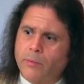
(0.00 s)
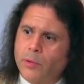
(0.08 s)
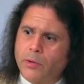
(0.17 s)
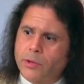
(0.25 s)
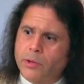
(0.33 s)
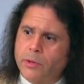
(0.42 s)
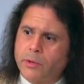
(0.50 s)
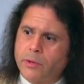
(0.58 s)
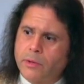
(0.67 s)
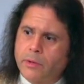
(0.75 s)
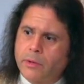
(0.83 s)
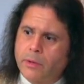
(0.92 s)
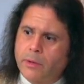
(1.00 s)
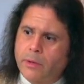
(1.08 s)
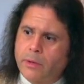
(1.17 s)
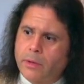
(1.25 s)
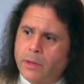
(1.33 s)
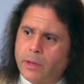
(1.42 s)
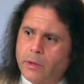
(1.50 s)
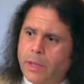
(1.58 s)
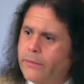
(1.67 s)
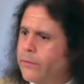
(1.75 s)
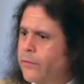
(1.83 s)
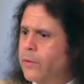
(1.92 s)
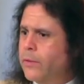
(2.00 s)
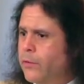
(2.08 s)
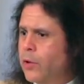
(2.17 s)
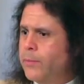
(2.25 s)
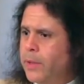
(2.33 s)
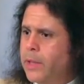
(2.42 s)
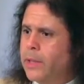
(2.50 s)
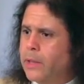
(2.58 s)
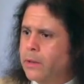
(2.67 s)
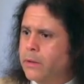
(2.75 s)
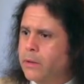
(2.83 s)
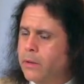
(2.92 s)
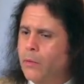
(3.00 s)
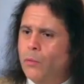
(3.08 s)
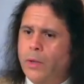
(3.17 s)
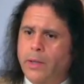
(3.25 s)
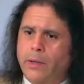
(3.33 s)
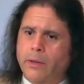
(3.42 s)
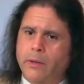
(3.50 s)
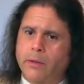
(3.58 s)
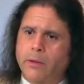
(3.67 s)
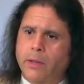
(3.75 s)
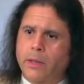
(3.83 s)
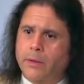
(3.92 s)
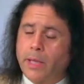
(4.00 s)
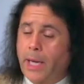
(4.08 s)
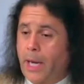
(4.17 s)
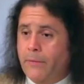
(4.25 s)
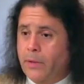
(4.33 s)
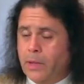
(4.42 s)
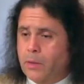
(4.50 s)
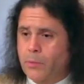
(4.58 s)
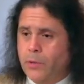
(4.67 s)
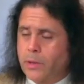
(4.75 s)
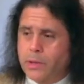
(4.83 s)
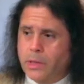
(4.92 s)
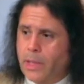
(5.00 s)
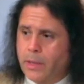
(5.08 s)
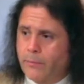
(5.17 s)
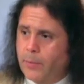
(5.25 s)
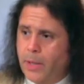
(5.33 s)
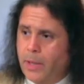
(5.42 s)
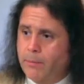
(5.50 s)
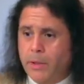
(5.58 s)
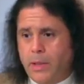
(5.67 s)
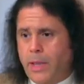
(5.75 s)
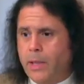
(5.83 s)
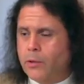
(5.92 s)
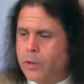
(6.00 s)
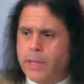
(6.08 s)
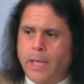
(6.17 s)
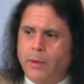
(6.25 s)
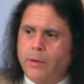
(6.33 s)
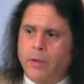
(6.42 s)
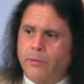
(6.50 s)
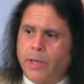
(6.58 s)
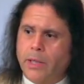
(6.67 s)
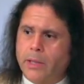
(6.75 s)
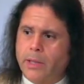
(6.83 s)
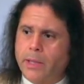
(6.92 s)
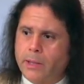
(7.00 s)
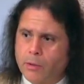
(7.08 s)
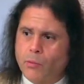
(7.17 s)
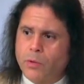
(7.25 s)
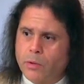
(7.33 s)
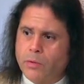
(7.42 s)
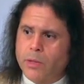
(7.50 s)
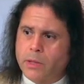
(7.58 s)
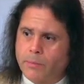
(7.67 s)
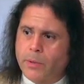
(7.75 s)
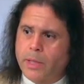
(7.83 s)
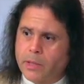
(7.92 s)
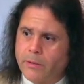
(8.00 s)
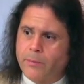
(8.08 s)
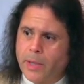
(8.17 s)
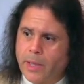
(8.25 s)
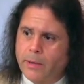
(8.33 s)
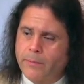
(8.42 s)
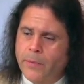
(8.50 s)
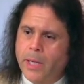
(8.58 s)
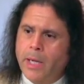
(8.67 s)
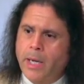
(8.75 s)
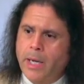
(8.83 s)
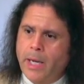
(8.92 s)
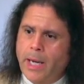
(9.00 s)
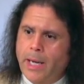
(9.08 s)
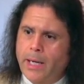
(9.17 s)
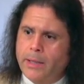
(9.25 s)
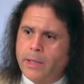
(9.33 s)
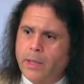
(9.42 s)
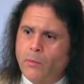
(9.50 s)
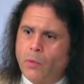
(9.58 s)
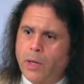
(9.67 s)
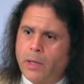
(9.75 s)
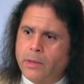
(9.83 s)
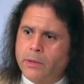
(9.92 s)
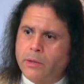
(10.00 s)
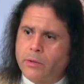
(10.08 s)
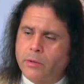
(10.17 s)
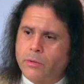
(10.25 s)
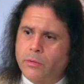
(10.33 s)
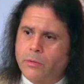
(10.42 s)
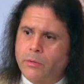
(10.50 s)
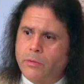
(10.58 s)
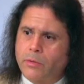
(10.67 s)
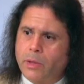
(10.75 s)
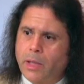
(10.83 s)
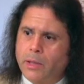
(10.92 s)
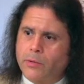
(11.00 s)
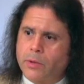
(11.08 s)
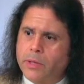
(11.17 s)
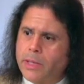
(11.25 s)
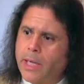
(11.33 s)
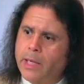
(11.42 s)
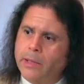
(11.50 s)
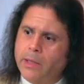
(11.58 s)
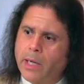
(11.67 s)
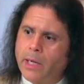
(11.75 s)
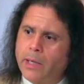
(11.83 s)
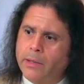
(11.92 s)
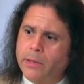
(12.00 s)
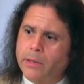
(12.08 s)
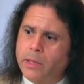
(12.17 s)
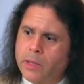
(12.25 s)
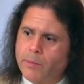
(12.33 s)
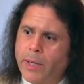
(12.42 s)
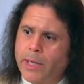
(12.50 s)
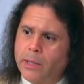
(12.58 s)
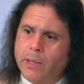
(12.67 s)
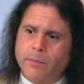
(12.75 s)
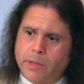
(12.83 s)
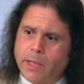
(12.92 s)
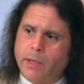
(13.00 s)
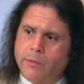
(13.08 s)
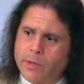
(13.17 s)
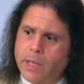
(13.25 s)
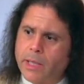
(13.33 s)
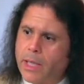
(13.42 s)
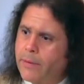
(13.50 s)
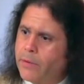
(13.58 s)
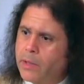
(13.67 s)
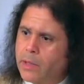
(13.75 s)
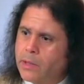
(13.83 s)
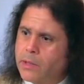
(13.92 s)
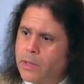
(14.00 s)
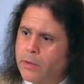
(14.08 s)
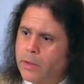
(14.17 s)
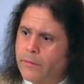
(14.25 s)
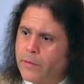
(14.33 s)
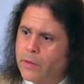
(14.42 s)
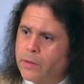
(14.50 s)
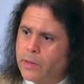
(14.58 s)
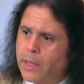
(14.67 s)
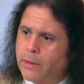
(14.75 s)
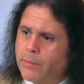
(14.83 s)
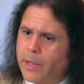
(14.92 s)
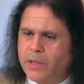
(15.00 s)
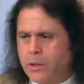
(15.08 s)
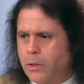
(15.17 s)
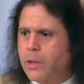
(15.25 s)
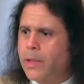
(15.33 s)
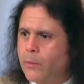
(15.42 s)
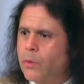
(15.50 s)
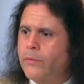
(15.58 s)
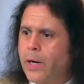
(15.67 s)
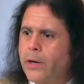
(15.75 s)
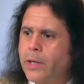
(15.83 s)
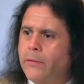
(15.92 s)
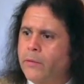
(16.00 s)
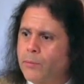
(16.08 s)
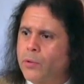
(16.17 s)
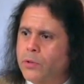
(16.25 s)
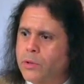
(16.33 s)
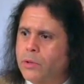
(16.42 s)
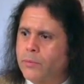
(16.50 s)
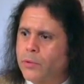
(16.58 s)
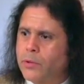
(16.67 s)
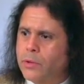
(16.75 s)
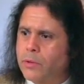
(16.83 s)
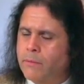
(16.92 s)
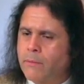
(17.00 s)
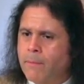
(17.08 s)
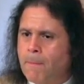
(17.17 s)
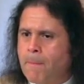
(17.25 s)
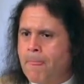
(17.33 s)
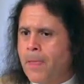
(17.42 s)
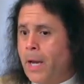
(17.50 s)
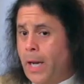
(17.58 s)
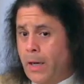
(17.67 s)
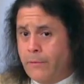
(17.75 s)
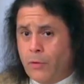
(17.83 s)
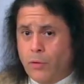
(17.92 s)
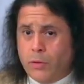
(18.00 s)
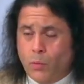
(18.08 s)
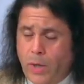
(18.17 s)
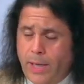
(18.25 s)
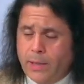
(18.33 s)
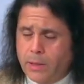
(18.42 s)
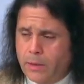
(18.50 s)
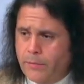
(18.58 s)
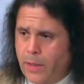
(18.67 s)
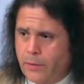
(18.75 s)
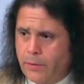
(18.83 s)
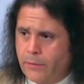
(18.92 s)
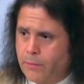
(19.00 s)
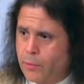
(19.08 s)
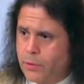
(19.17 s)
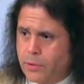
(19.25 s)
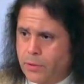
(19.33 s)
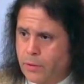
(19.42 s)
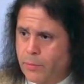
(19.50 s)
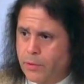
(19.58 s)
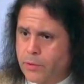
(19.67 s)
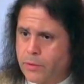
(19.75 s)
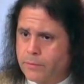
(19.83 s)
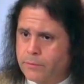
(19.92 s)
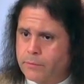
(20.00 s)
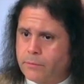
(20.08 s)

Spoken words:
approach, you know, even from the very beginning, where they haven't experienced a lot of pain, but they understand theoretically that the world is a place of pain. And they want to understand God despite themselves not having necessarily felt a lot of pain. So it will vary from person to person. And of course, why does it vary from person to person?